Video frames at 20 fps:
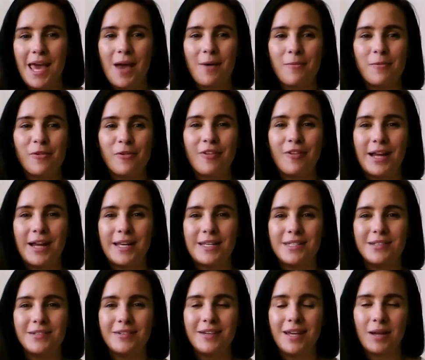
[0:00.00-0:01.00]
and we'll find
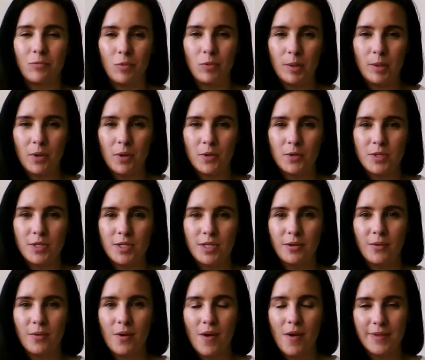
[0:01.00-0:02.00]
you and repost
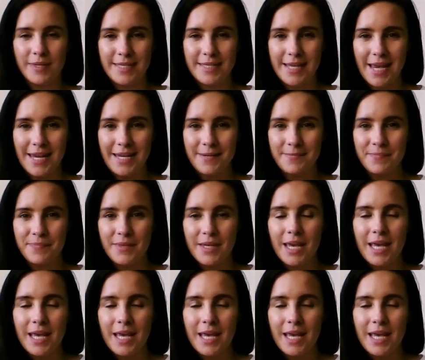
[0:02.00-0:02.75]
you on the site.